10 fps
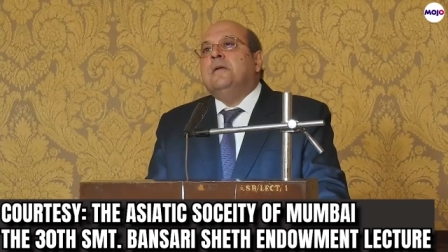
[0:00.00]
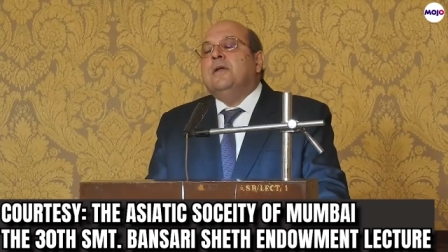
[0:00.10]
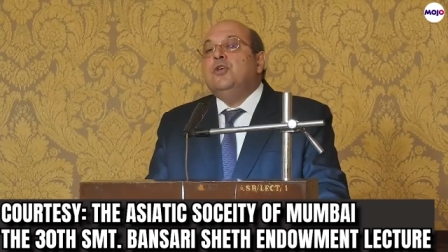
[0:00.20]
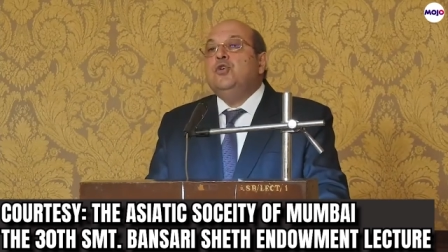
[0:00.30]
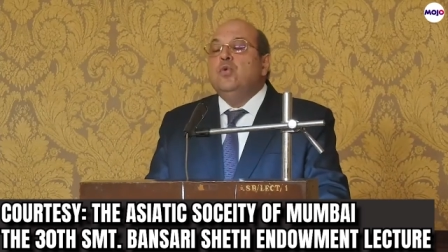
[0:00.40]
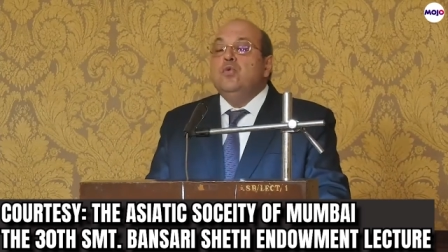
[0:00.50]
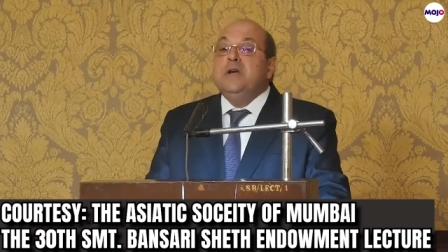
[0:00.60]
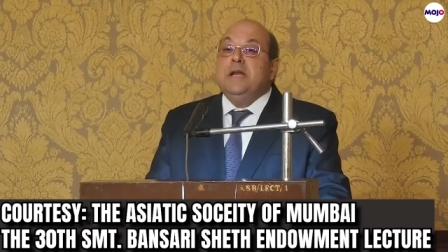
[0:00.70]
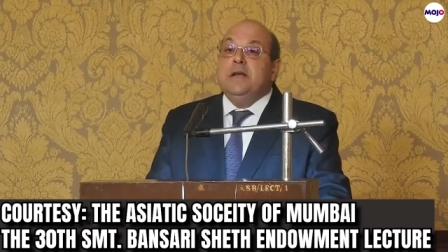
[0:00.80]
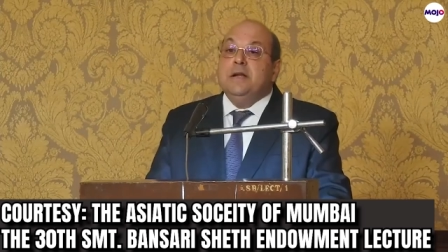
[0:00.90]
You
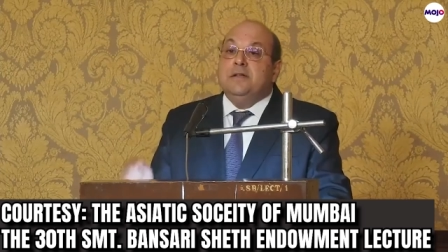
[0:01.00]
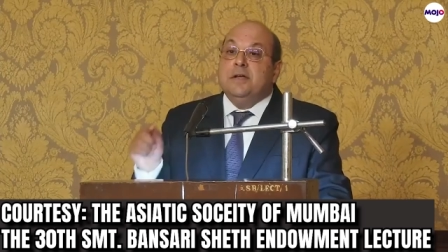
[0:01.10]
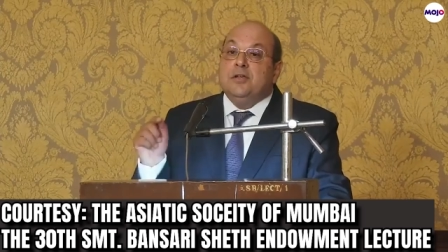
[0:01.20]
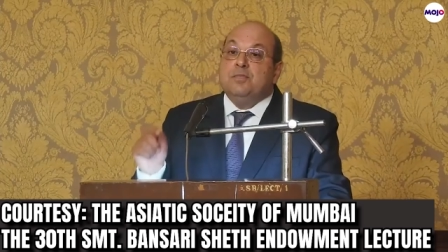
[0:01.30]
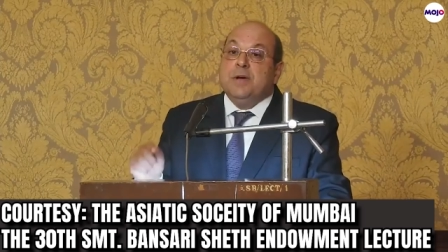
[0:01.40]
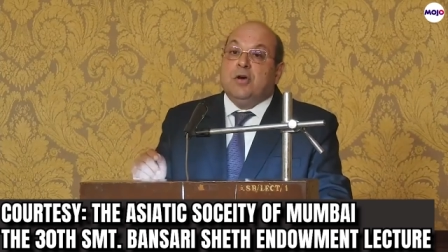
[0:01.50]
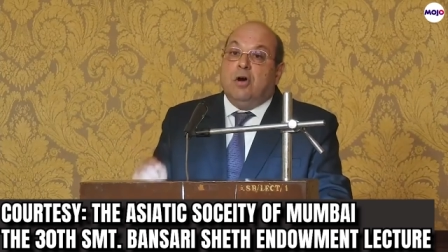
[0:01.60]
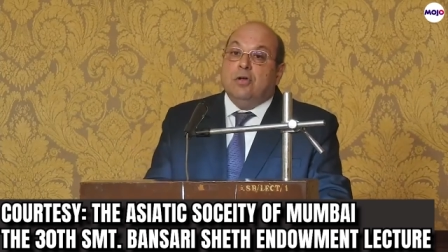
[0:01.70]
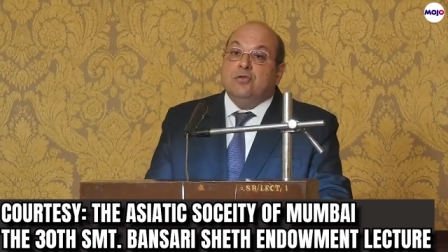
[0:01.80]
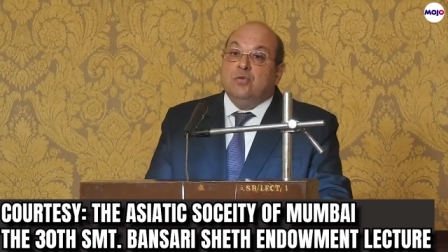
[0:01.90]
needed this
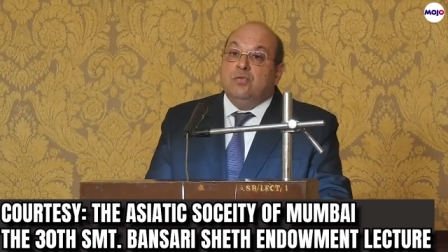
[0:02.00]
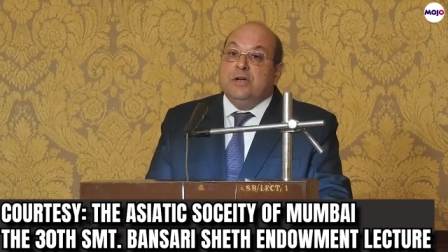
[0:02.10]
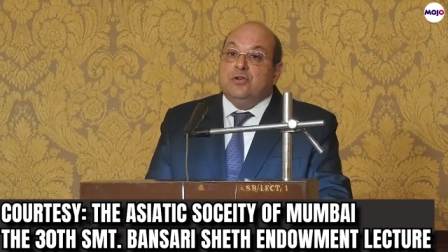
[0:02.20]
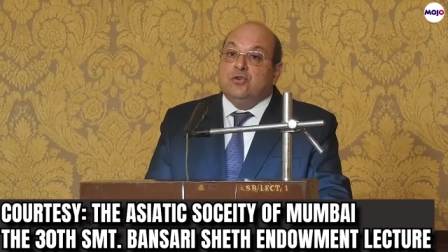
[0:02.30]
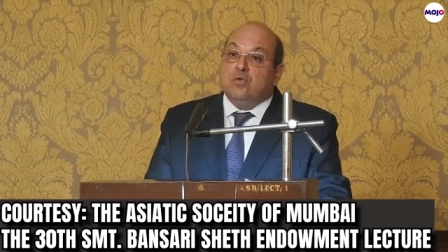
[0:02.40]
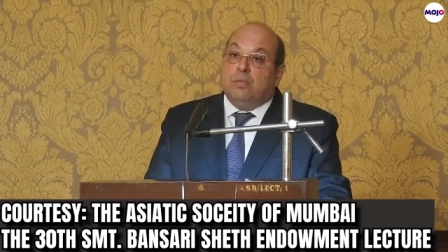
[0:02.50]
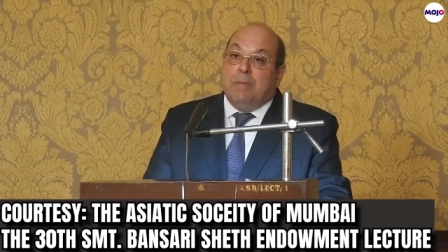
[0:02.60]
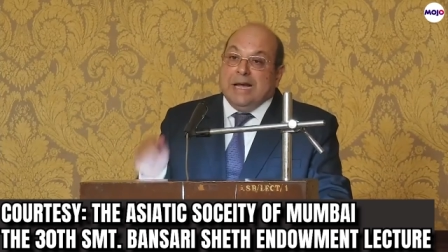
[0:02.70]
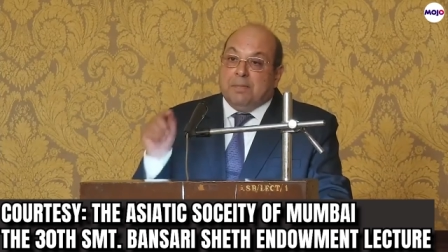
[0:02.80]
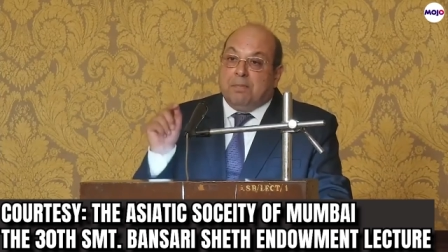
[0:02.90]
because you wished to
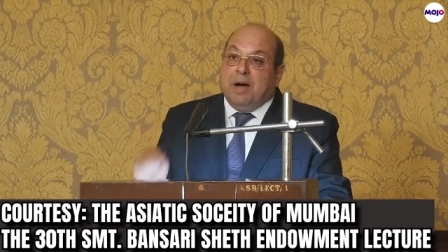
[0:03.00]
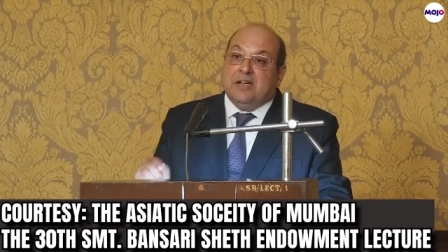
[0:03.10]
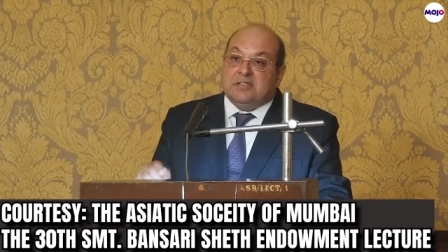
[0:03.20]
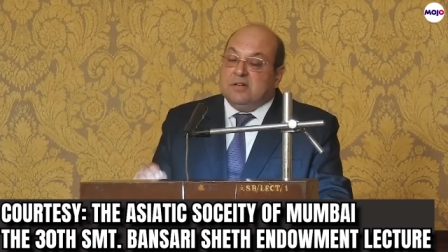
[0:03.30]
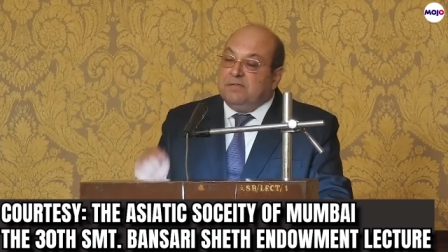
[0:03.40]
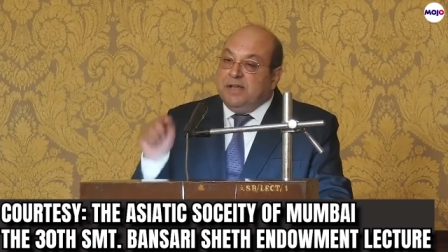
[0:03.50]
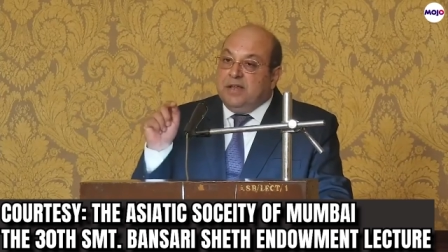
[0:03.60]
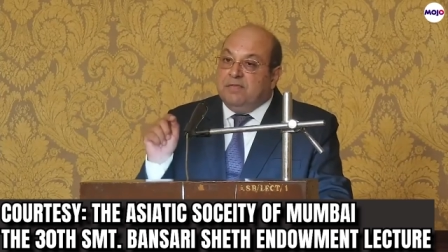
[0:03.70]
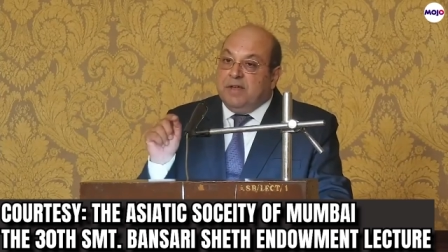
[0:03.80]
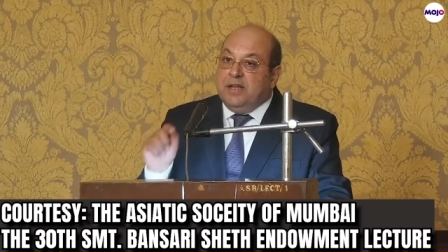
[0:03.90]
bypass a very,
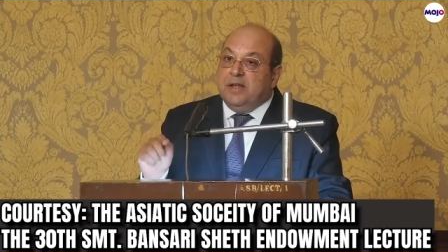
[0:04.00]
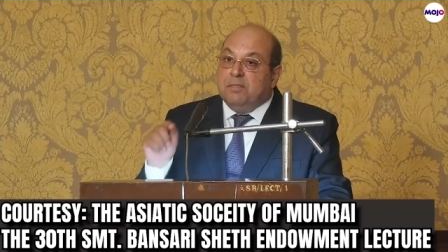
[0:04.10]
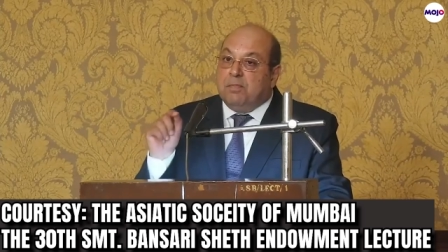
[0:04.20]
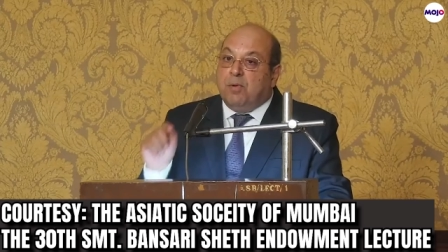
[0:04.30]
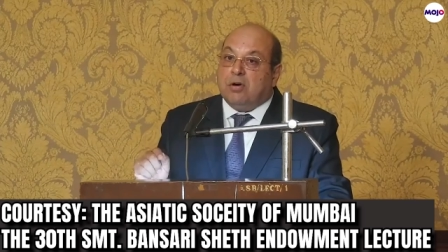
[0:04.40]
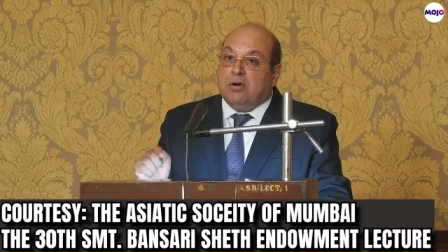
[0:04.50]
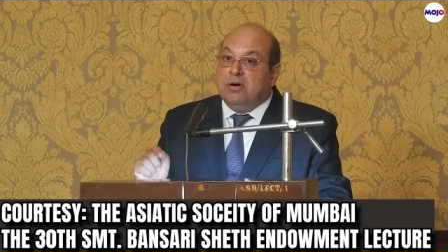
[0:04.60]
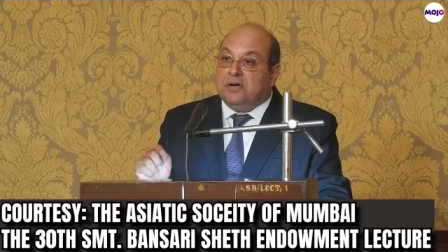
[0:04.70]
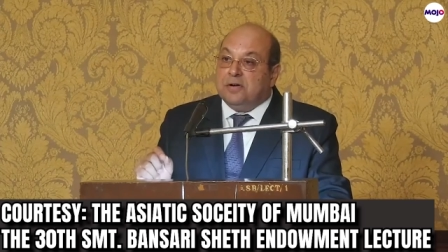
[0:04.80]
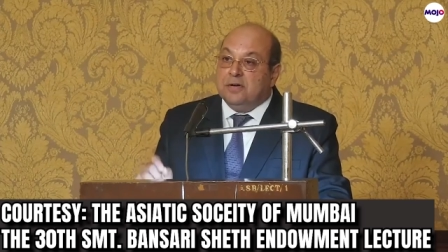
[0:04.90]
very important